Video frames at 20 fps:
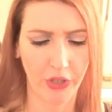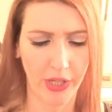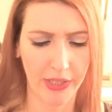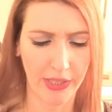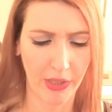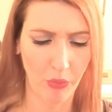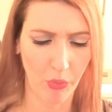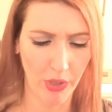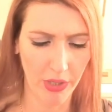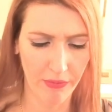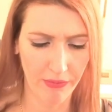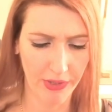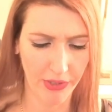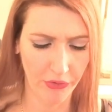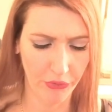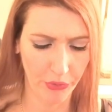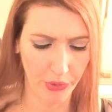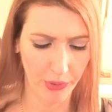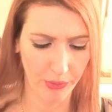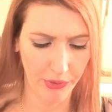and they want a
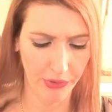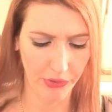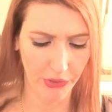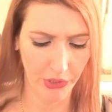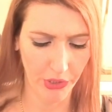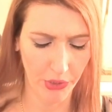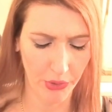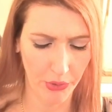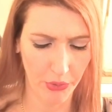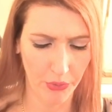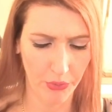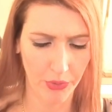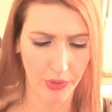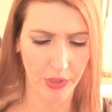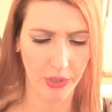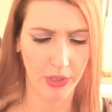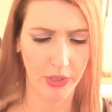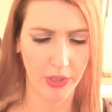victory with you.